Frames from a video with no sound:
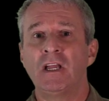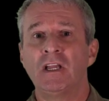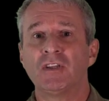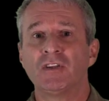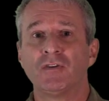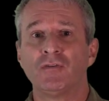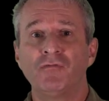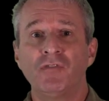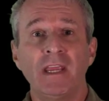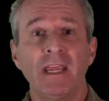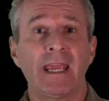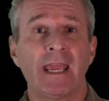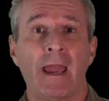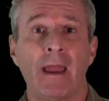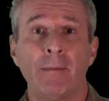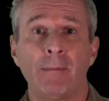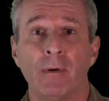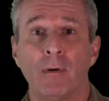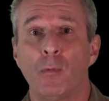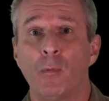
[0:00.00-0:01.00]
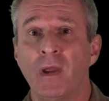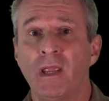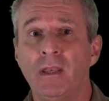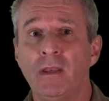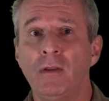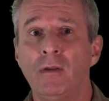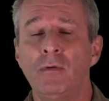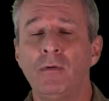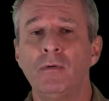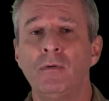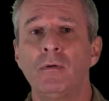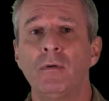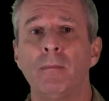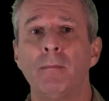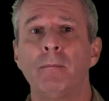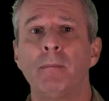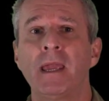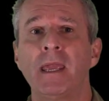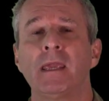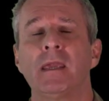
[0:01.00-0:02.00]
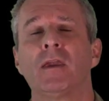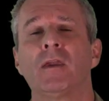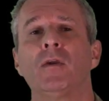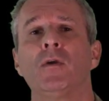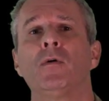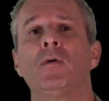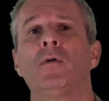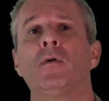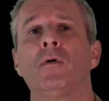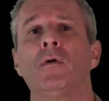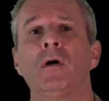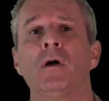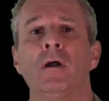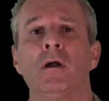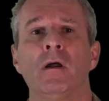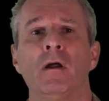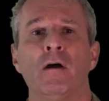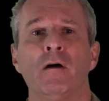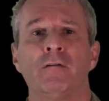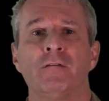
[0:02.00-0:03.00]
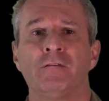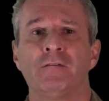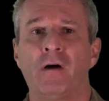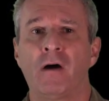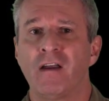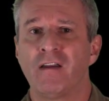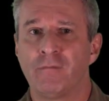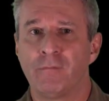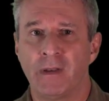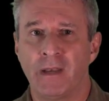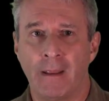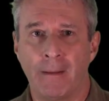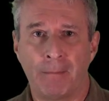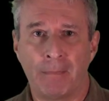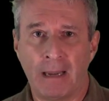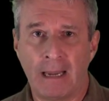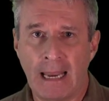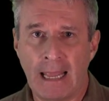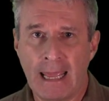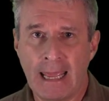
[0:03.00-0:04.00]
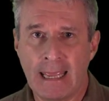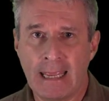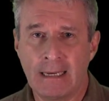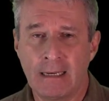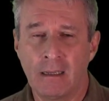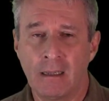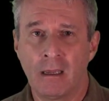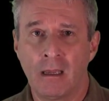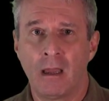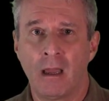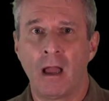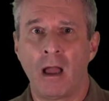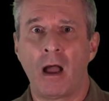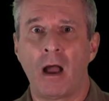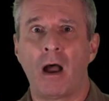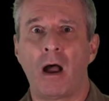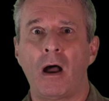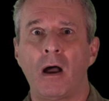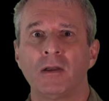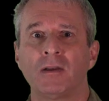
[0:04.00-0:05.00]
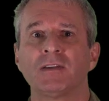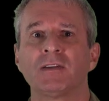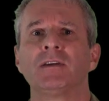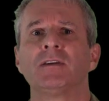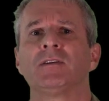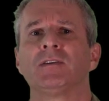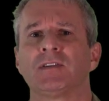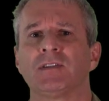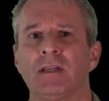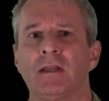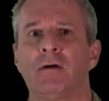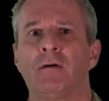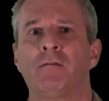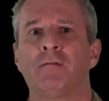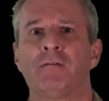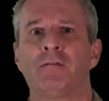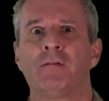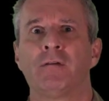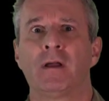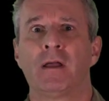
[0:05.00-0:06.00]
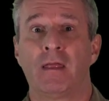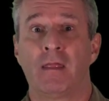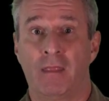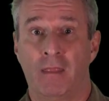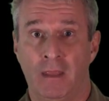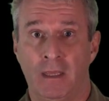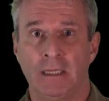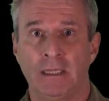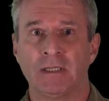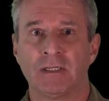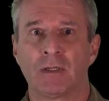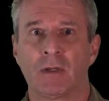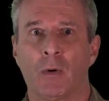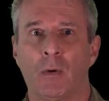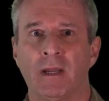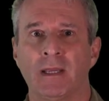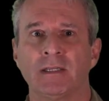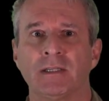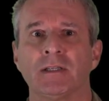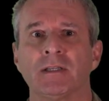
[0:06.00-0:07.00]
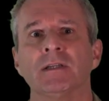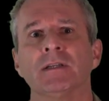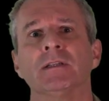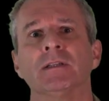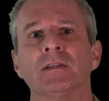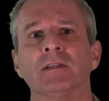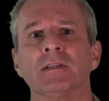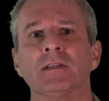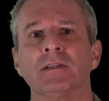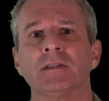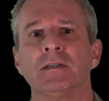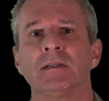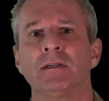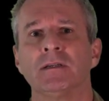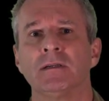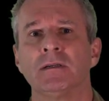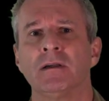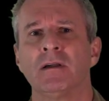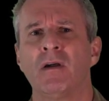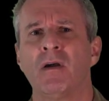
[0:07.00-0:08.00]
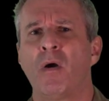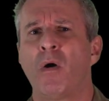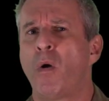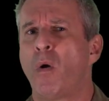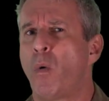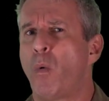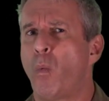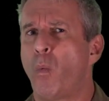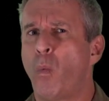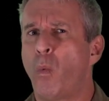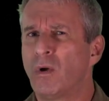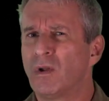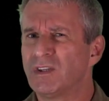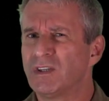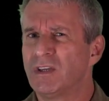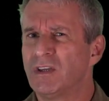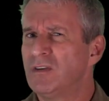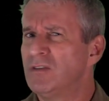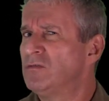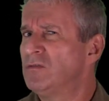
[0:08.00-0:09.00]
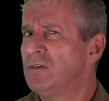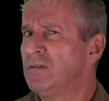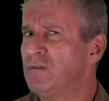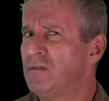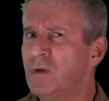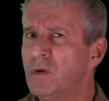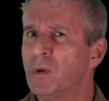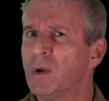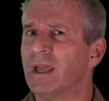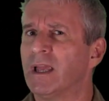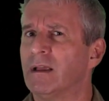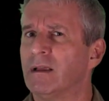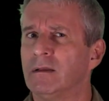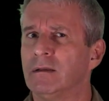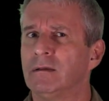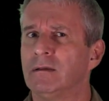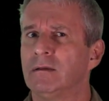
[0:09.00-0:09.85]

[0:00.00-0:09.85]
To recap, when you make your 5-minute plan, ask yourself these questions. What are you reviewing?